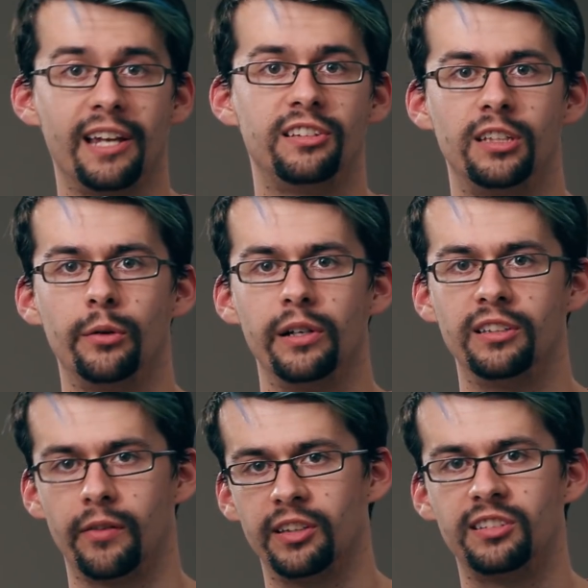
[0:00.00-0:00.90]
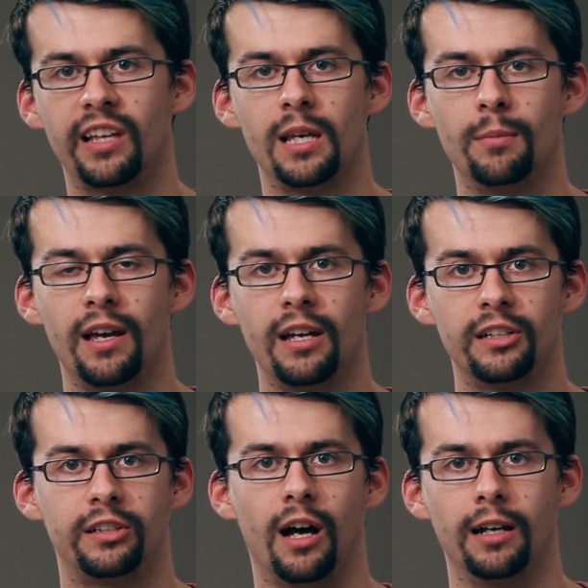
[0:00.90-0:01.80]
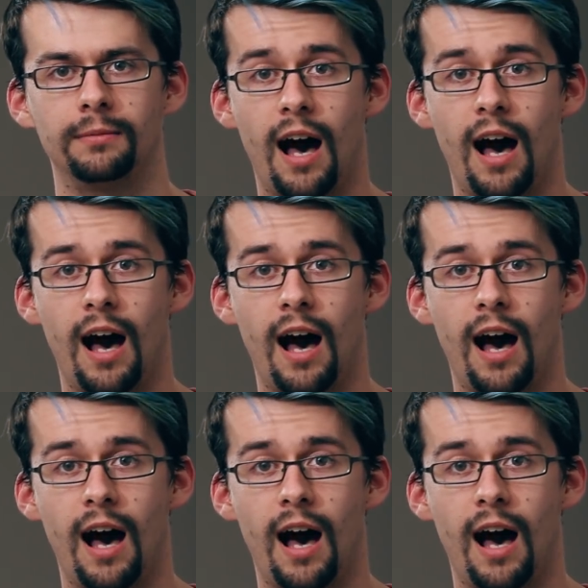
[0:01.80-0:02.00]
a series of the same shot.